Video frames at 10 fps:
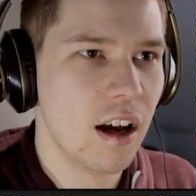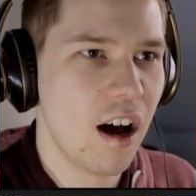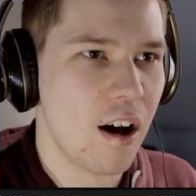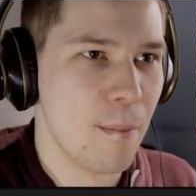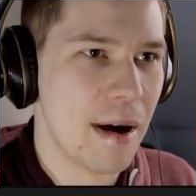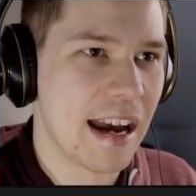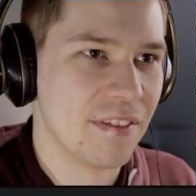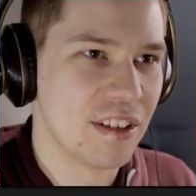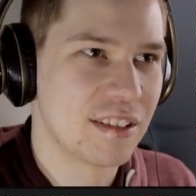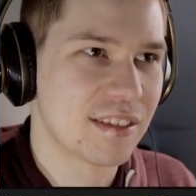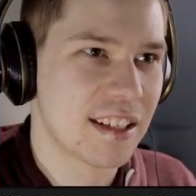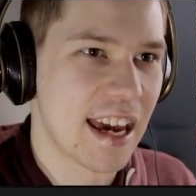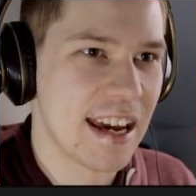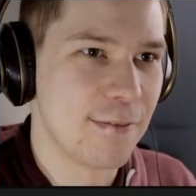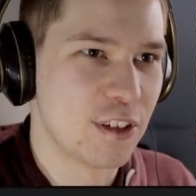Oh man, this
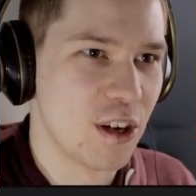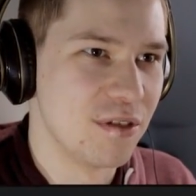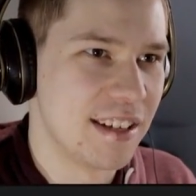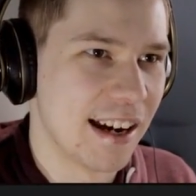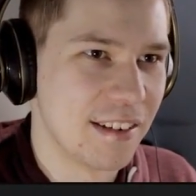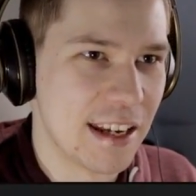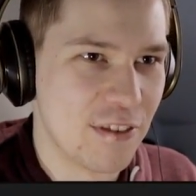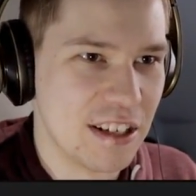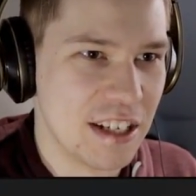cave goes down even